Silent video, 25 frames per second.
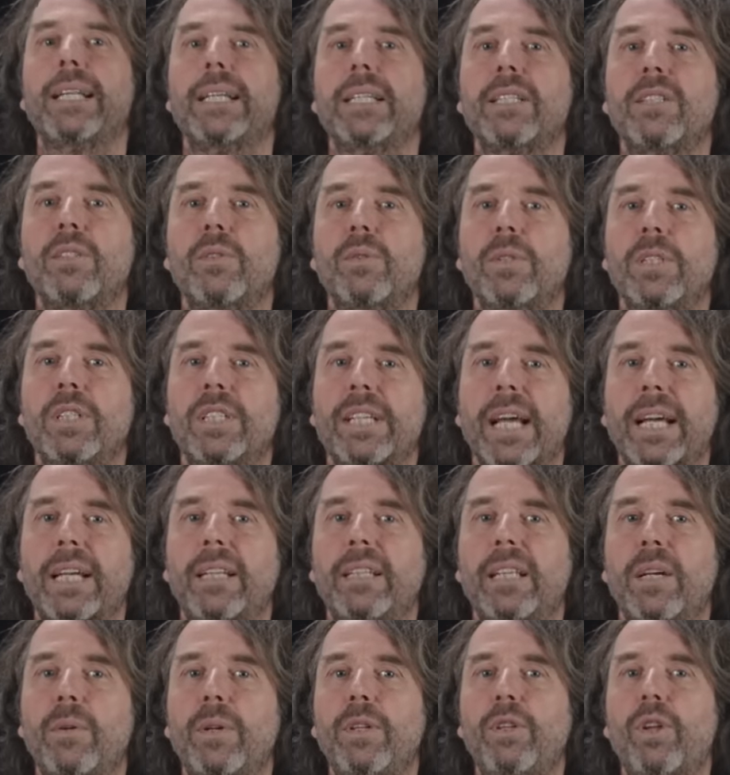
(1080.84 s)
this to the
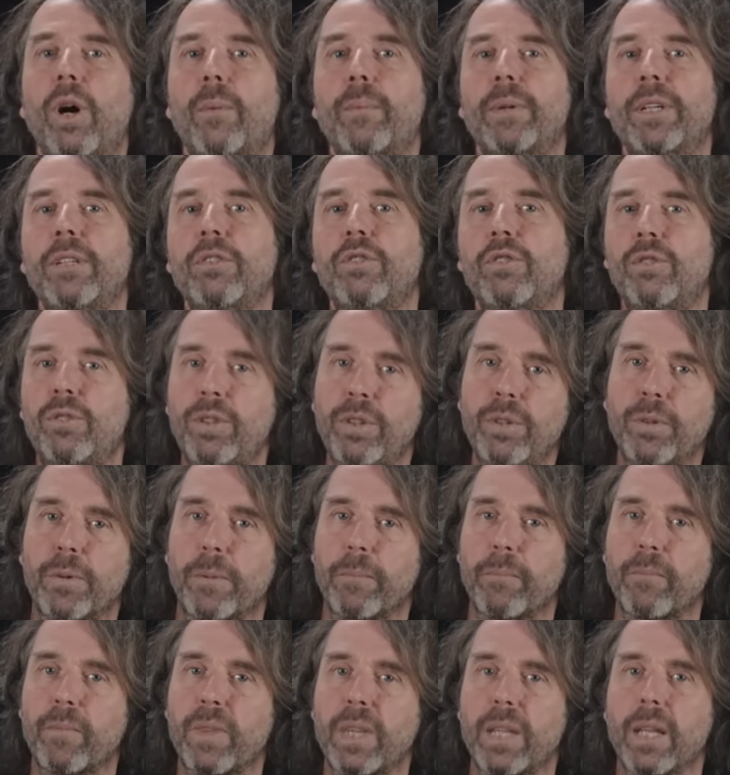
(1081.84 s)
secondary dominants
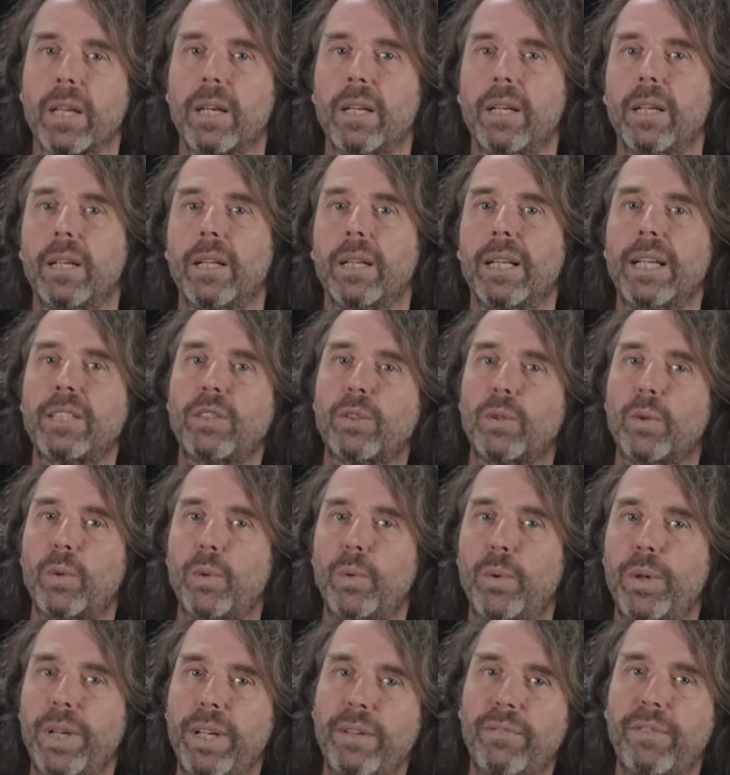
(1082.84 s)
too. Let's
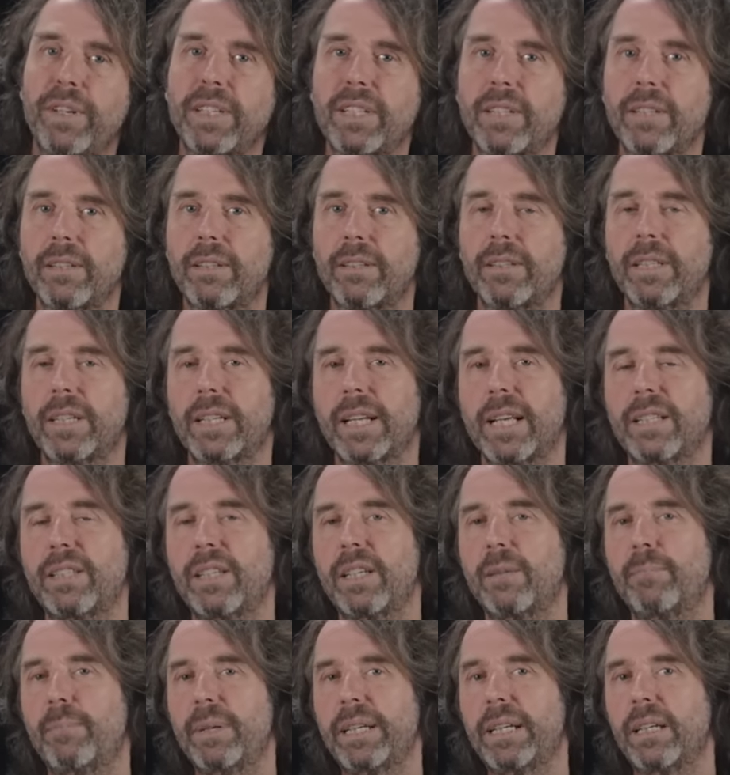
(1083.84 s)
revisit the
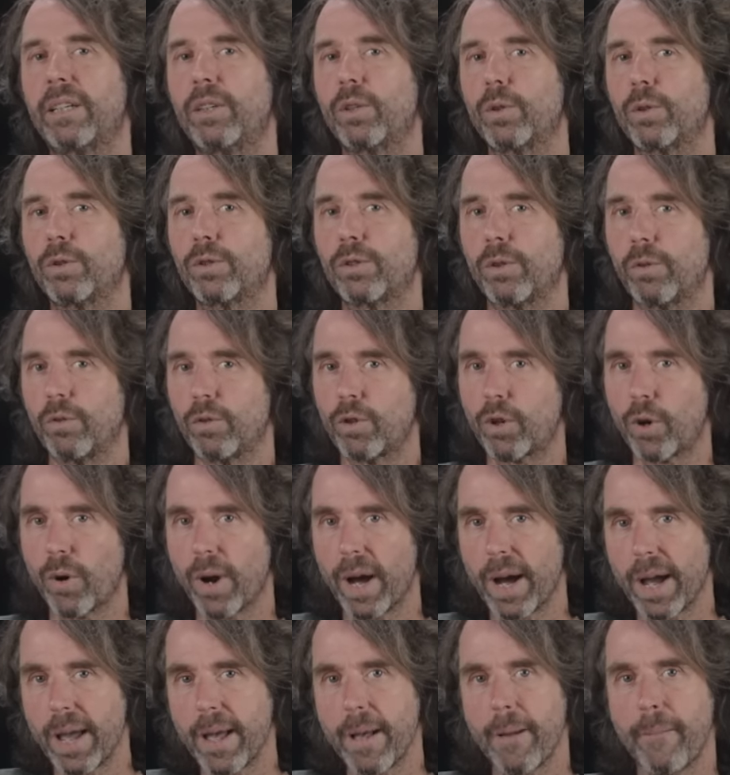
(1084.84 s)
classic Big Girls Don't
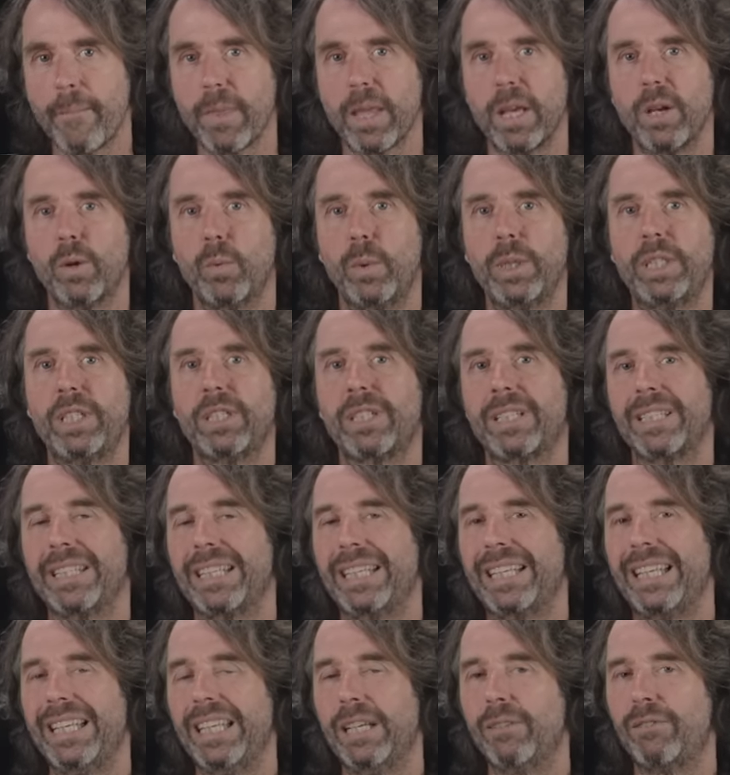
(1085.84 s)
Cry, which is in
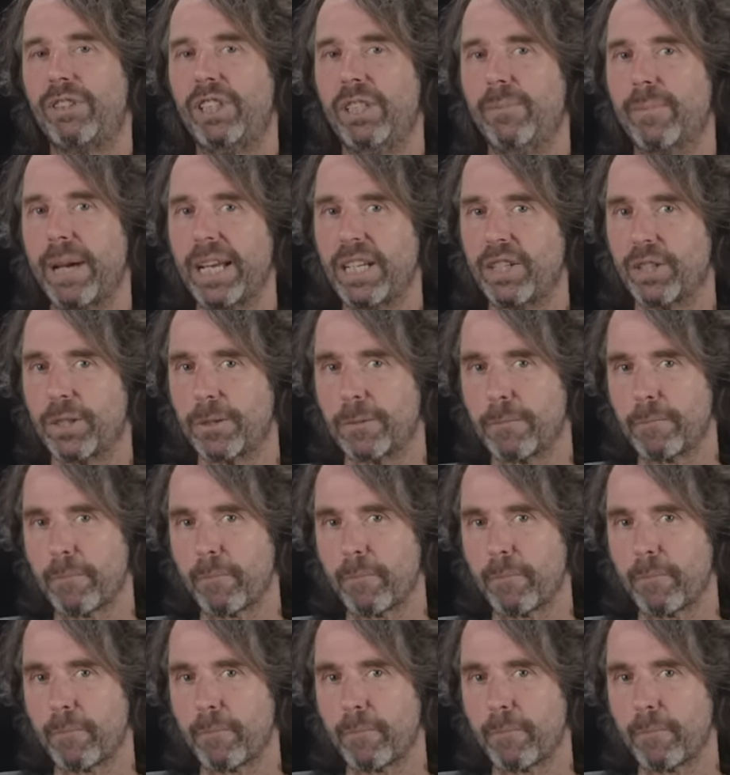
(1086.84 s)
the key of G major.